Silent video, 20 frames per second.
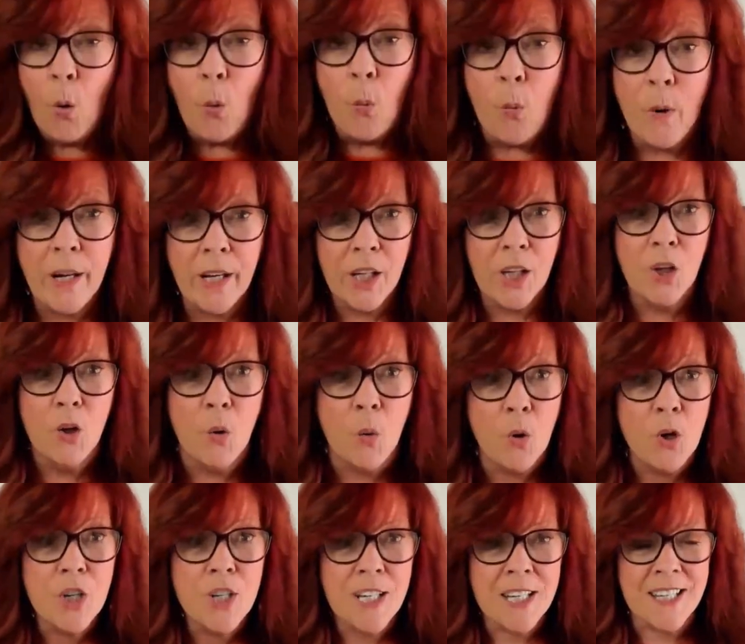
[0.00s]
What a
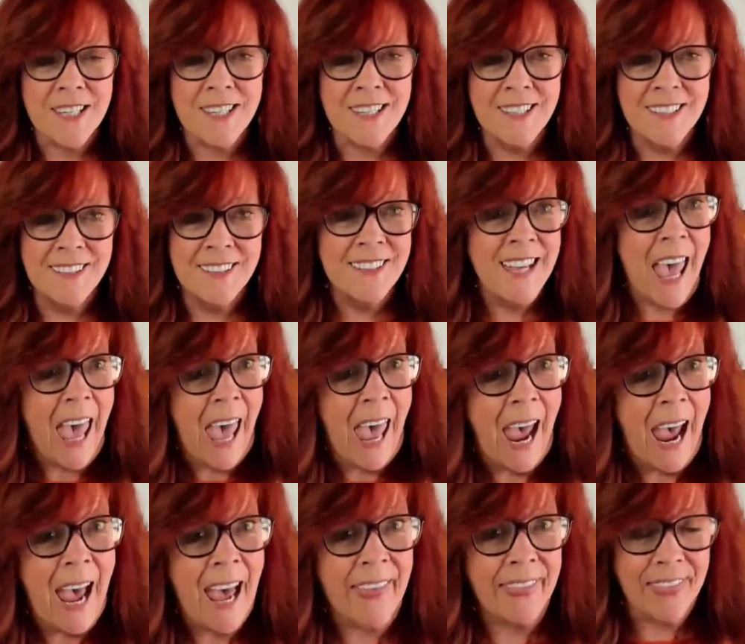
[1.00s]
gorgeous
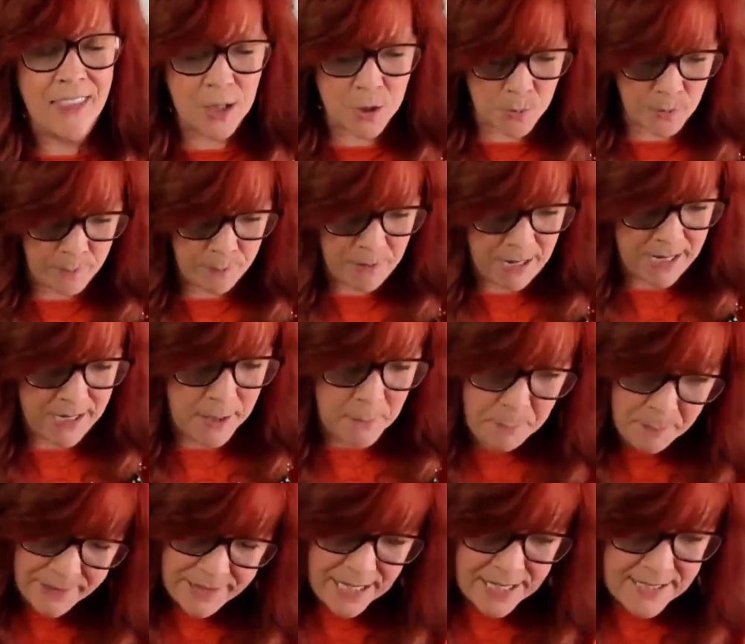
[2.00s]
hat this would make.
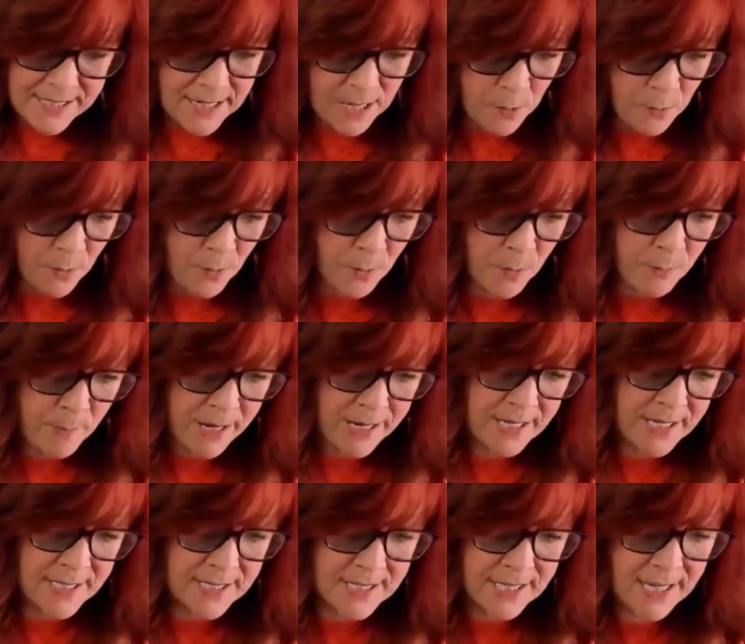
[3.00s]
But that's not what we're
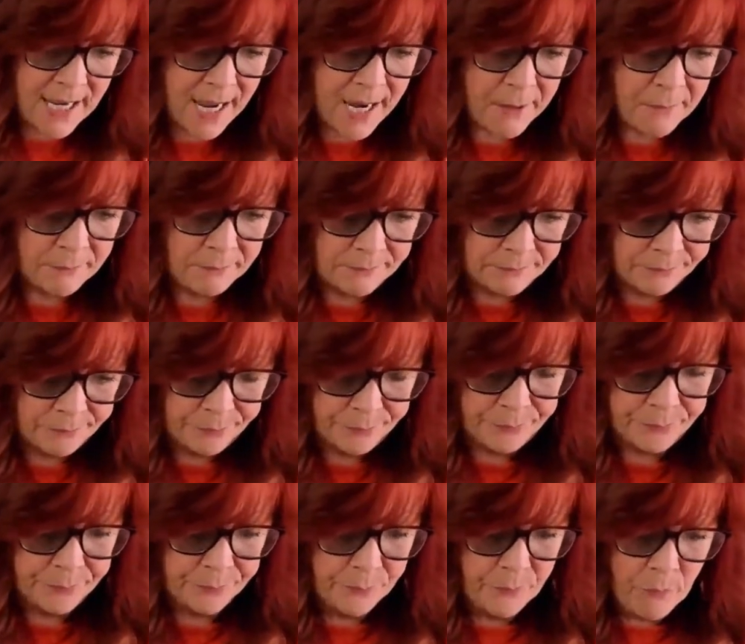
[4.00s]
making today.
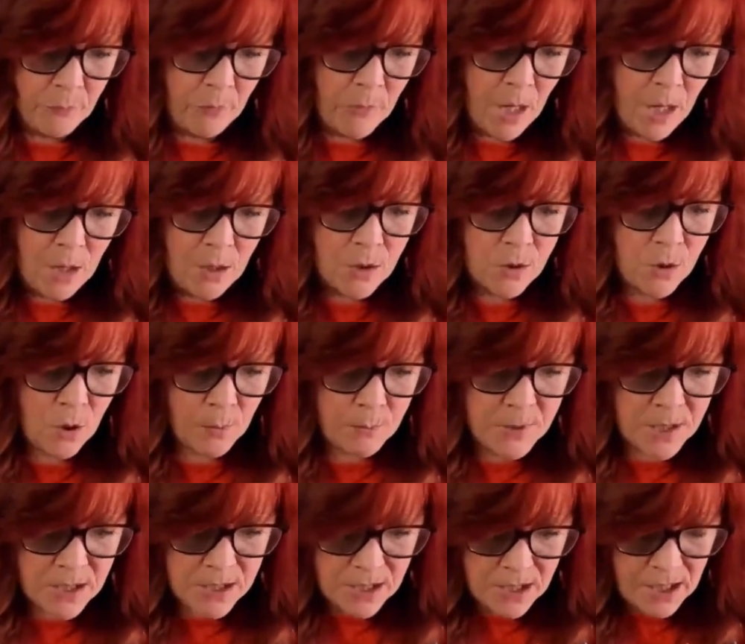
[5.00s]
So I'm
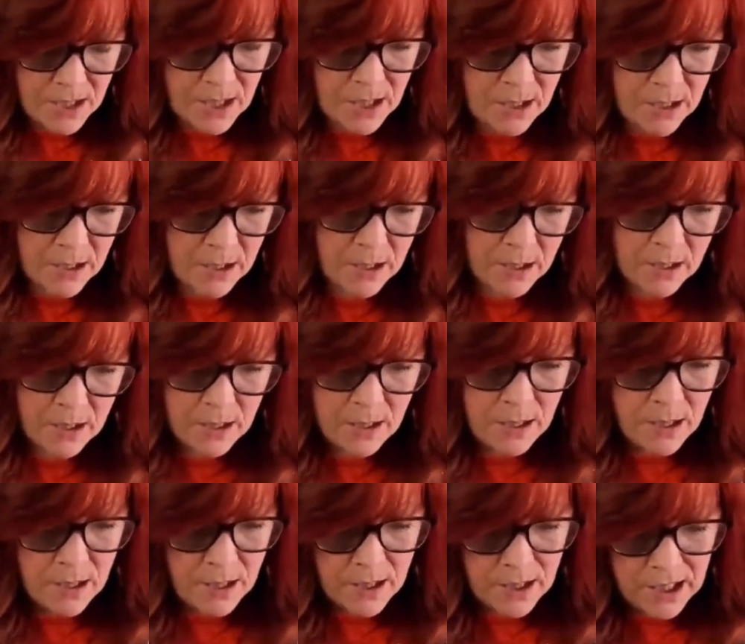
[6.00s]
just going to
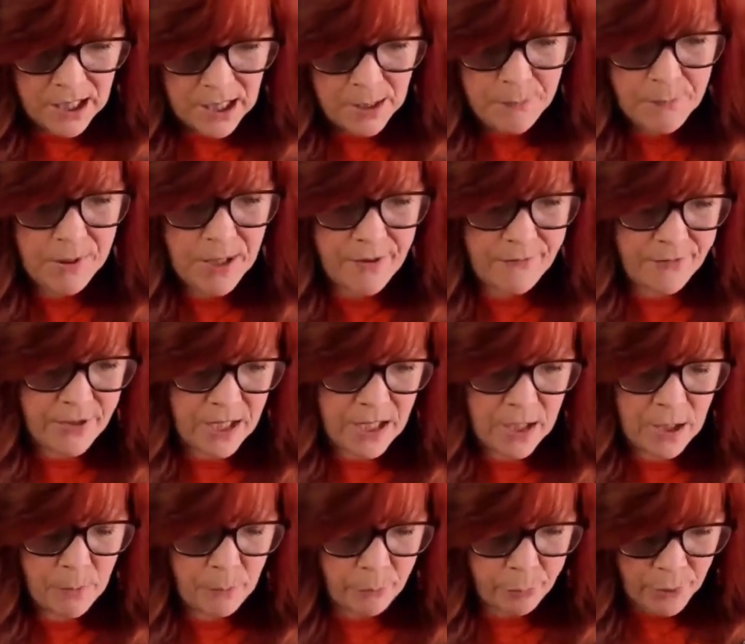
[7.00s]
keep lifting
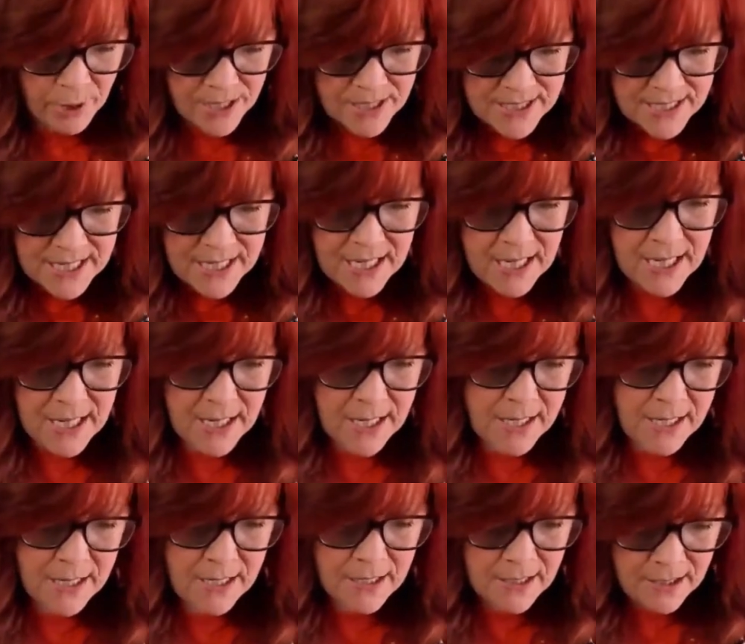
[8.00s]
and pressing
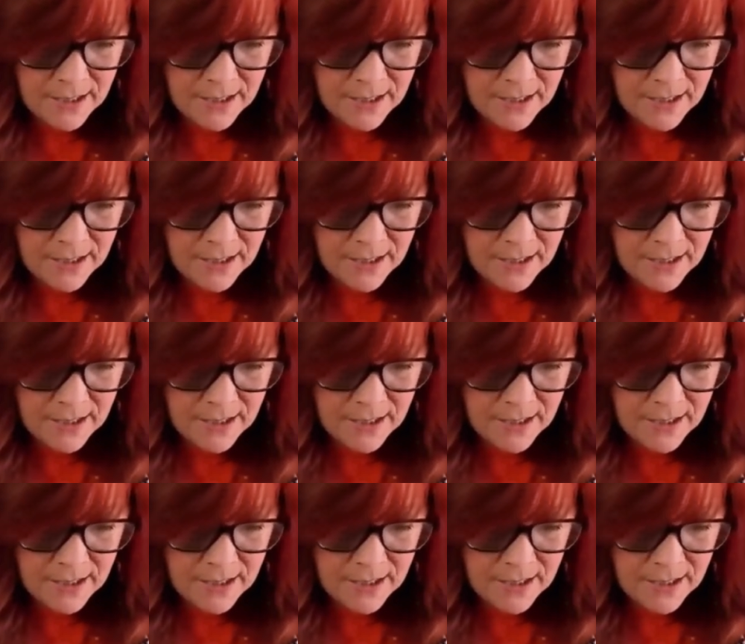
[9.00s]
in